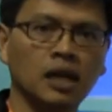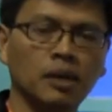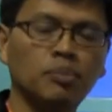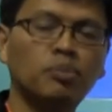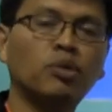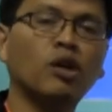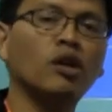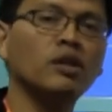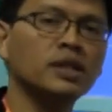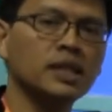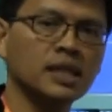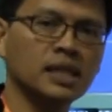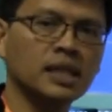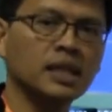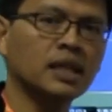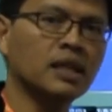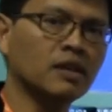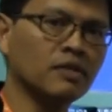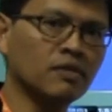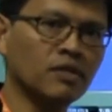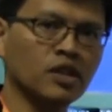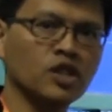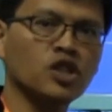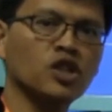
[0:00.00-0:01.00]
processing
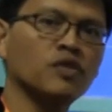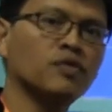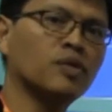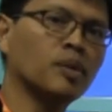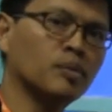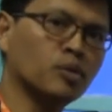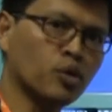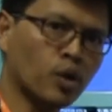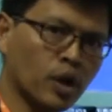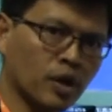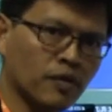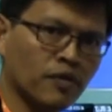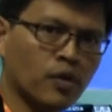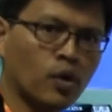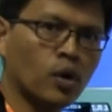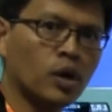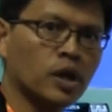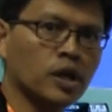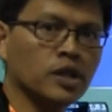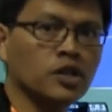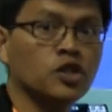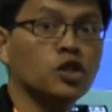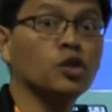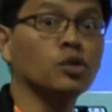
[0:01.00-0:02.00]
conversion from 24
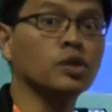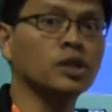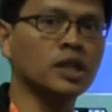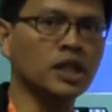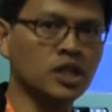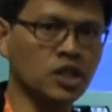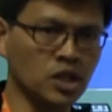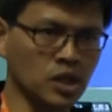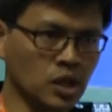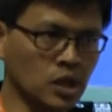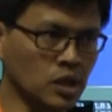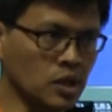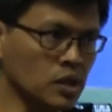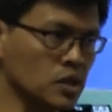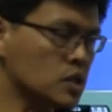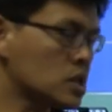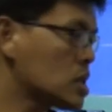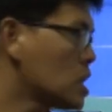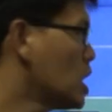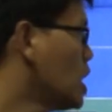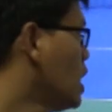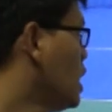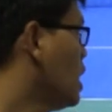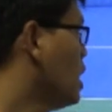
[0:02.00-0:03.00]
Hertz to 60
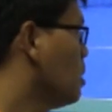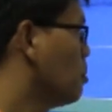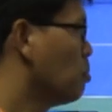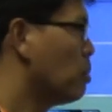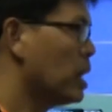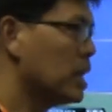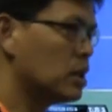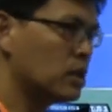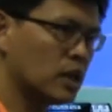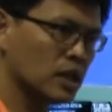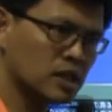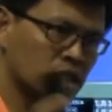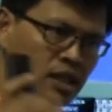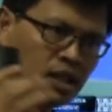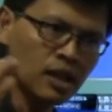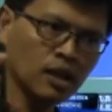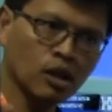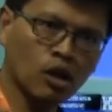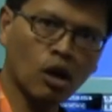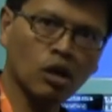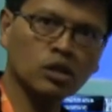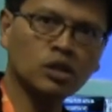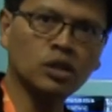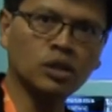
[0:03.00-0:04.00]
Hertz. But you're still
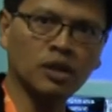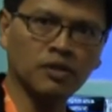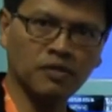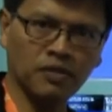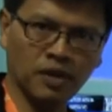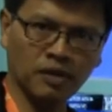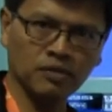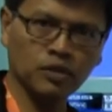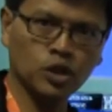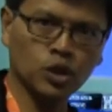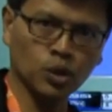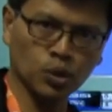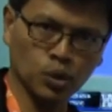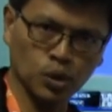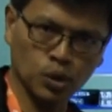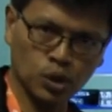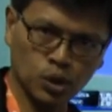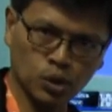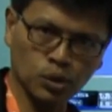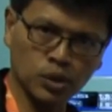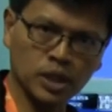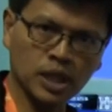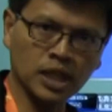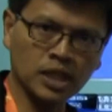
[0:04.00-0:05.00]
locked
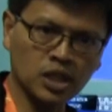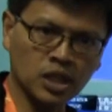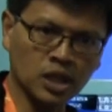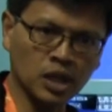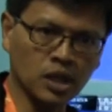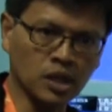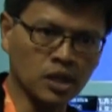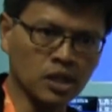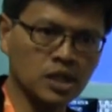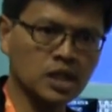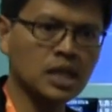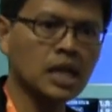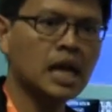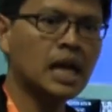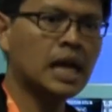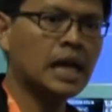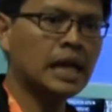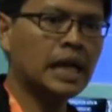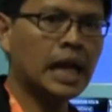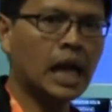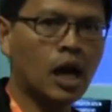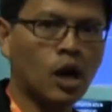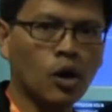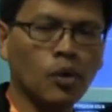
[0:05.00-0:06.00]
to 60 Hertz.
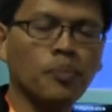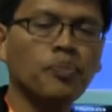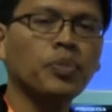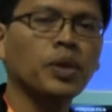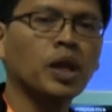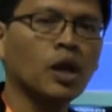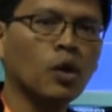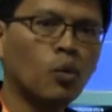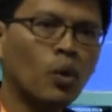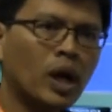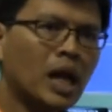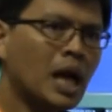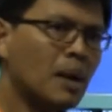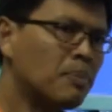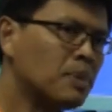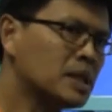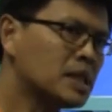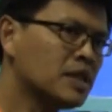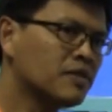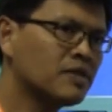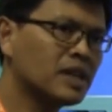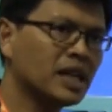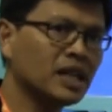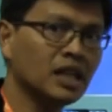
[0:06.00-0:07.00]
Now, what
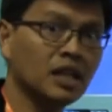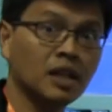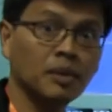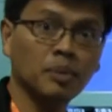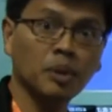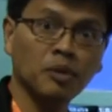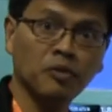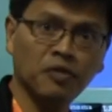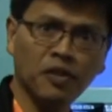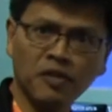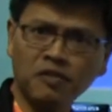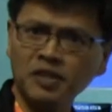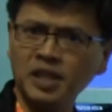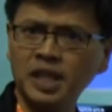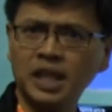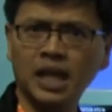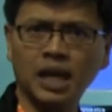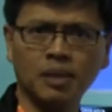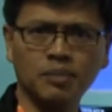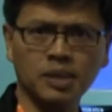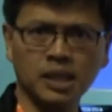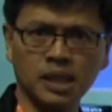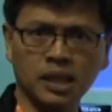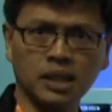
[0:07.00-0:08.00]
happens if 1080p 50
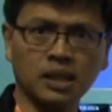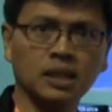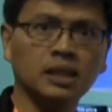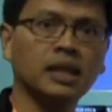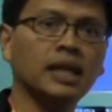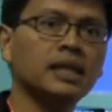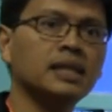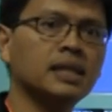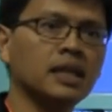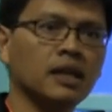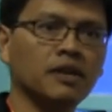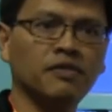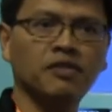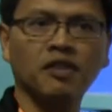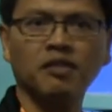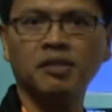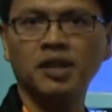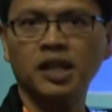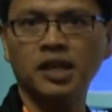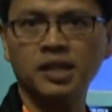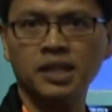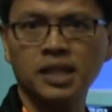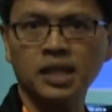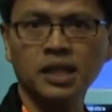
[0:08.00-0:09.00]
comes in? Let's say a
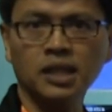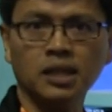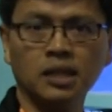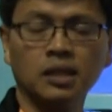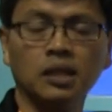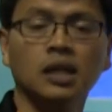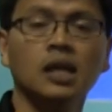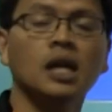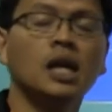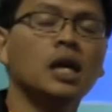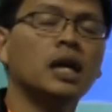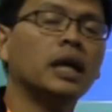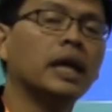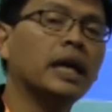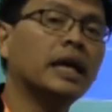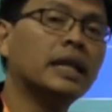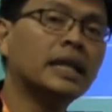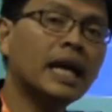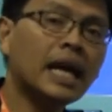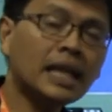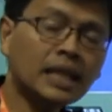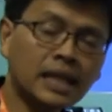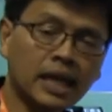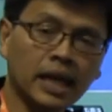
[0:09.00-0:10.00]
50 Hertz signal. In
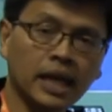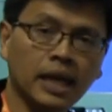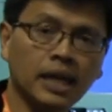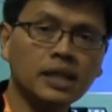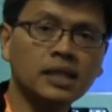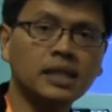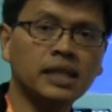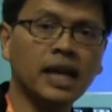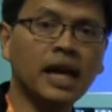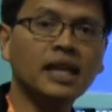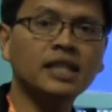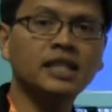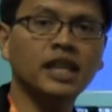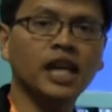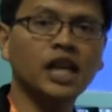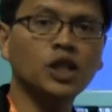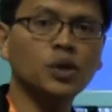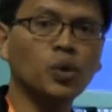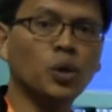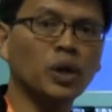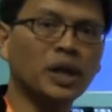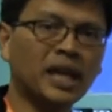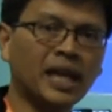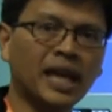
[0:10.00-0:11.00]
that case, the iscan
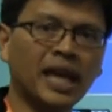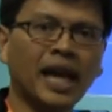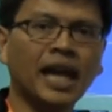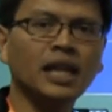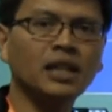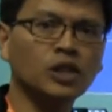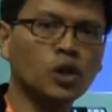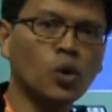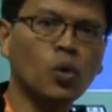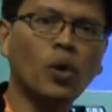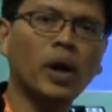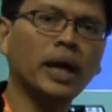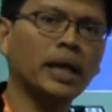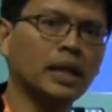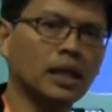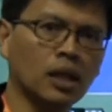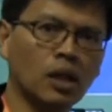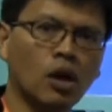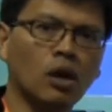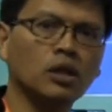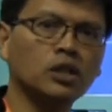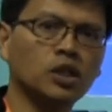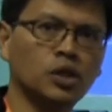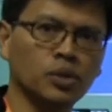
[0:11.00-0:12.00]
duo can't quite
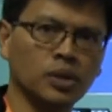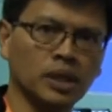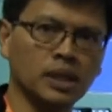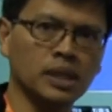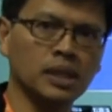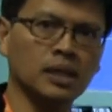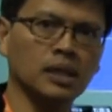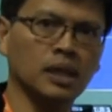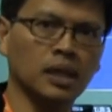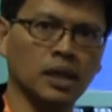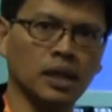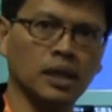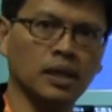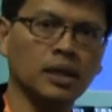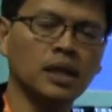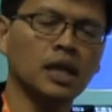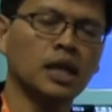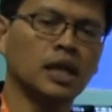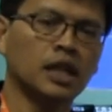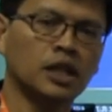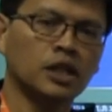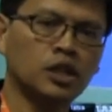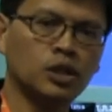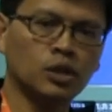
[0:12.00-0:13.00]
lock to this,
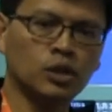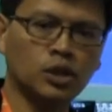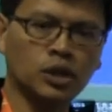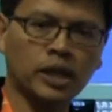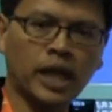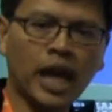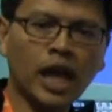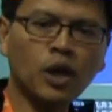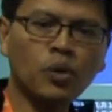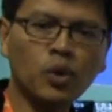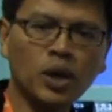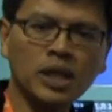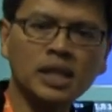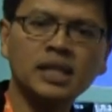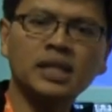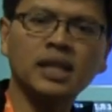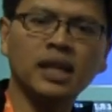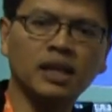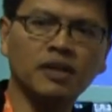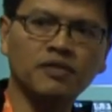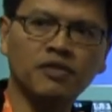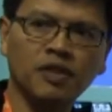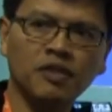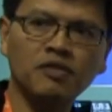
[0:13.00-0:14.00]
can't quite
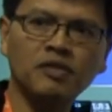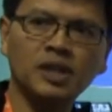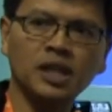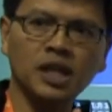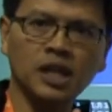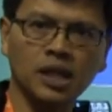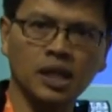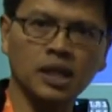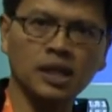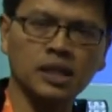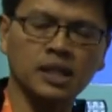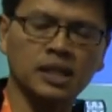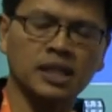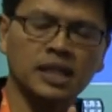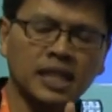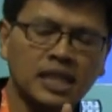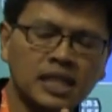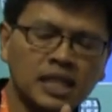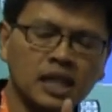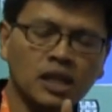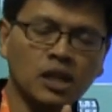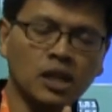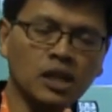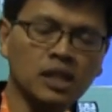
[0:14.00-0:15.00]
stay at 50 Hertz,
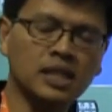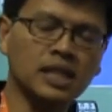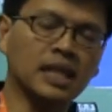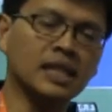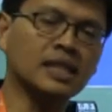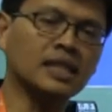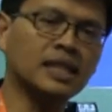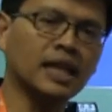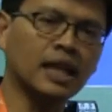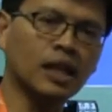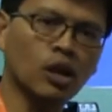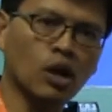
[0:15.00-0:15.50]
60 Hertz, and stay